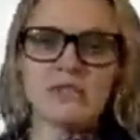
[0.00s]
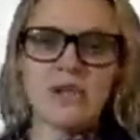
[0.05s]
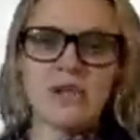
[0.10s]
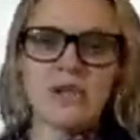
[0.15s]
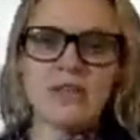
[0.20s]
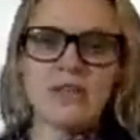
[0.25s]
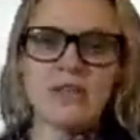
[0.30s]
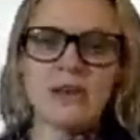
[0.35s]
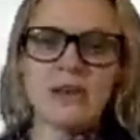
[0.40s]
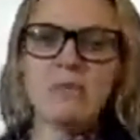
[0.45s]

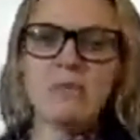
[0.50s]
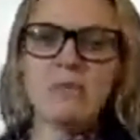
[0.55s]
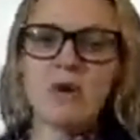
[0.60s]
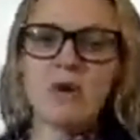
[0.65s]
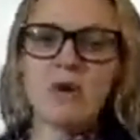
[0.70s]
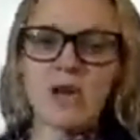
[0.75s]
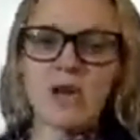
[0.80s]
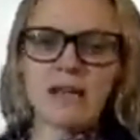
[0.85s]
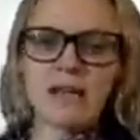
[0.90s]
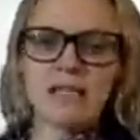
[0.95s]
so they're
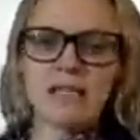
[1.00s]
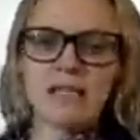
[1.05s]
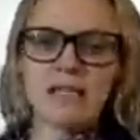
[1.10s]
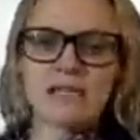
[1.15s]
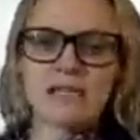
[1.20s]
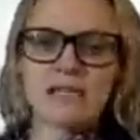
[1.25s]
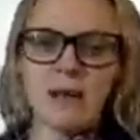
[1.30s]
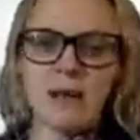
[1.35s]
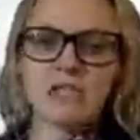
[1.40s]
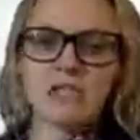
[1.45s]
more likely
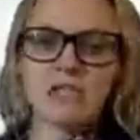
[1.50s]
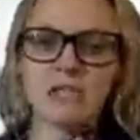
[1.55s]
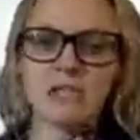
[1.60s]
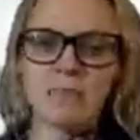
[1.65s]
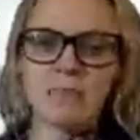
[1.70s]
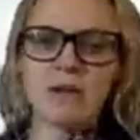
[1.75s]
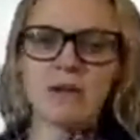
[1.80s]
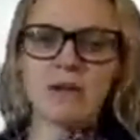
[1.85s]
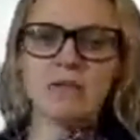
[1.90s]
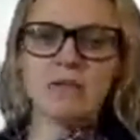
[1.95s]
to
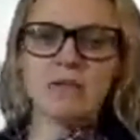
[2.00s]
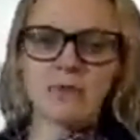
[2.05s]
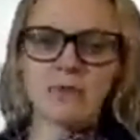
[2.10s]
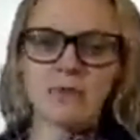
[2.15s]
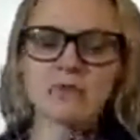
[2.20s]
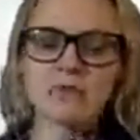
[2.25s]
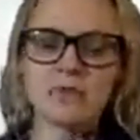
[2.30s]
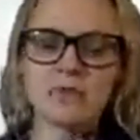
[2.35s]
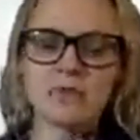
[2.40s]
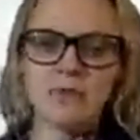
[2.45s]
actually be on
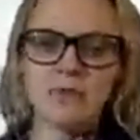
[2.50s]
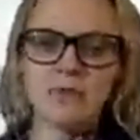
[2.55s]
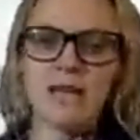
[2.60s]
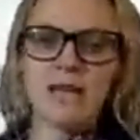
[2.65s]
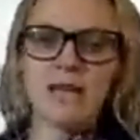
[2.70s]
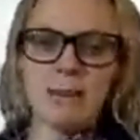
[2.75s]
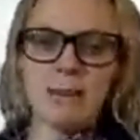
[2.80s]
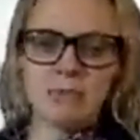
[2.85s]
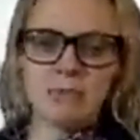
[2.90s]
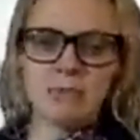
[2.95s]
your school
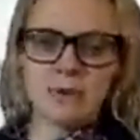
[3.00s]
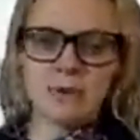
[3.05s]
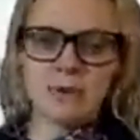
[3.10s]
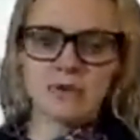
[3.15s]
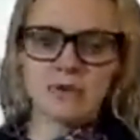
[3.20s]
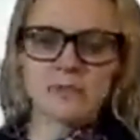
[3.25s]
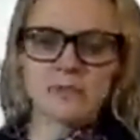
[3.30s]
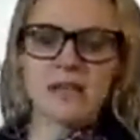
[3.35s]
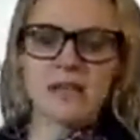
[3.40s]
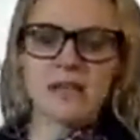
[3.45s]

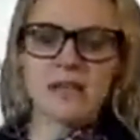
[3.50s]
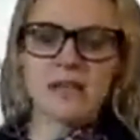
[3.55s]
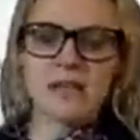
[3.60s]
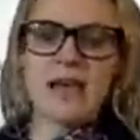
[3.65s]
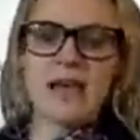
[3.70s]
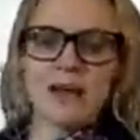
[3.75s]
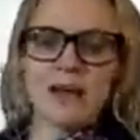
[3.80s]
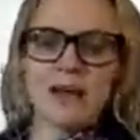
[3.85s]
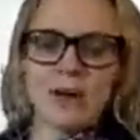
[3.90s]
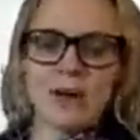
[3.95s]
campus.
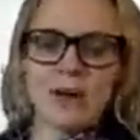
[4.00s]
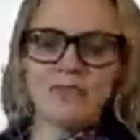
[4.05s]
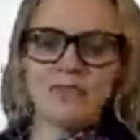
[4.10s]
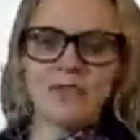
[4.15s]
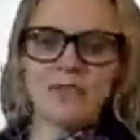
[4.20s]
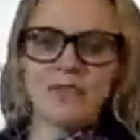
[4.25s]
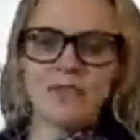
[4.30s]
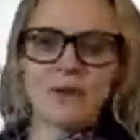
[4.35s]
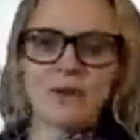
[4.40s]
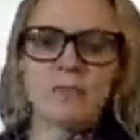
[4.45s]

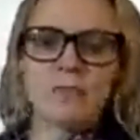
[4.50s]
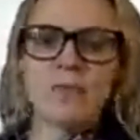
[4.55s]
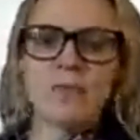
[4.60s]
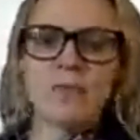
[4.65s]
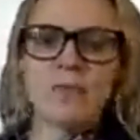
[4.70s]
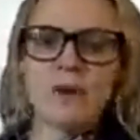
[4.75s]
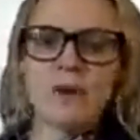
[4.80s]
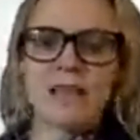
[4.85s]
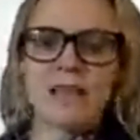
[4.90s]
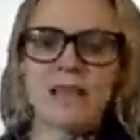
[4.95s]
However,
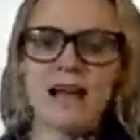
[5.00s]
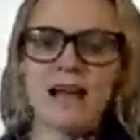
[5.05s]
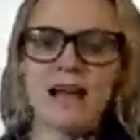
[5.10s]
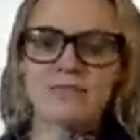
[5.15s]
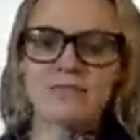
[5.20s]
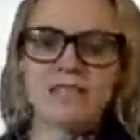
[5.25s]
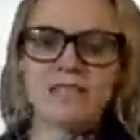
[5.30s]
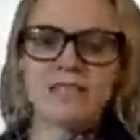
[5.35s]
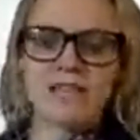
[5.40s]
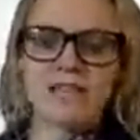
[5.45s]
we will
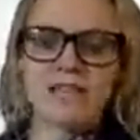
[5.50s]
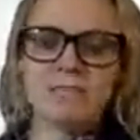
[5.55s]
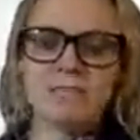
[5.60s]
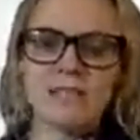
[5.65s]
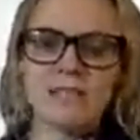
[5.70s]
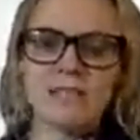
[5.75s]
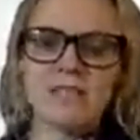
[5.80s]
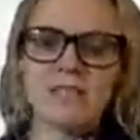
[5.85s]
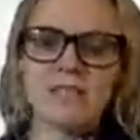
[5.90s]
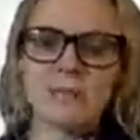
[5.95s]
have
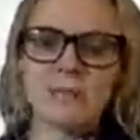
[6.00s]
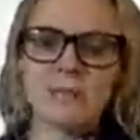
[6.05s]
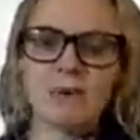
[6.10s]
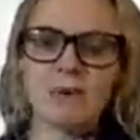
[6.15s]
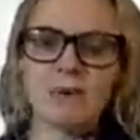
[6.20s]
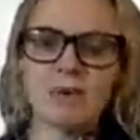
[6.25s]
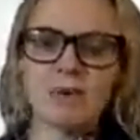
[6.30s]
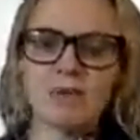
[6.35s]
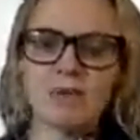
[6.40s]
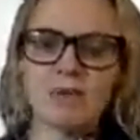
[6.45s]
teams in
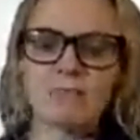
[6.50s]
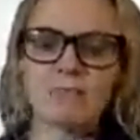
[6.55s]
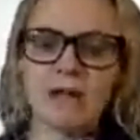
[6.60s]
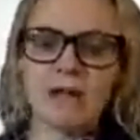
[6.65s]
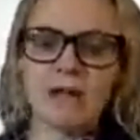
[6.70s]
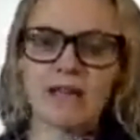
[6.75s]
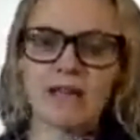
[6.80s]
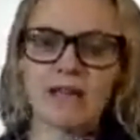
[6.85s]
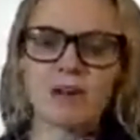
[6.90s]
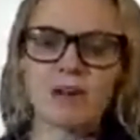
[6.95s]
support
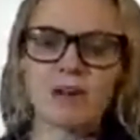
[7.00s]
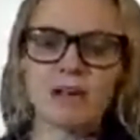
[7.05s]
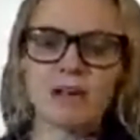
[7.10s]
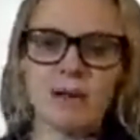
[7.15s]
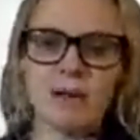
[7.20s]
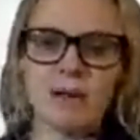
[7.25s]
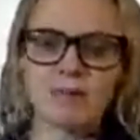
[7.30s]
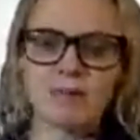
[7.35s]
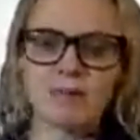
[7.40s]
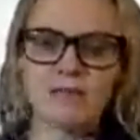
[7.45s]
back on our
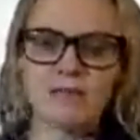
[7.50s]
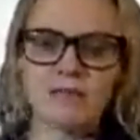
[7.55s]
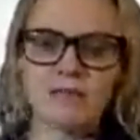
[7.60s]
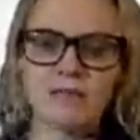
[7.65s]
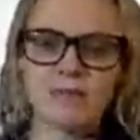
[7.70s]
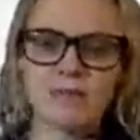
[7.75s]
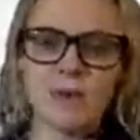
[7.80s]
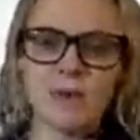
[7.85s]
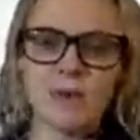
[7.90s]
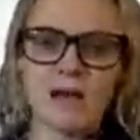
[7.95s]
campuses
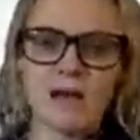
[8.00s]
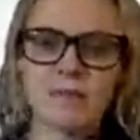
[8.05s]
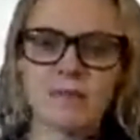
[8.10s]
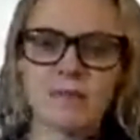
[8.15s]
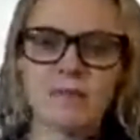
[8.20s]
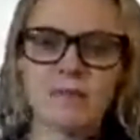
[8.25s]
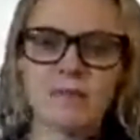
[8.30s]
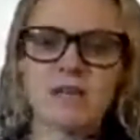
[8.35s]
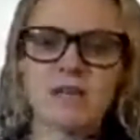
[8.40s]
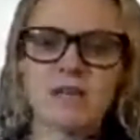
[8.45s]
as well.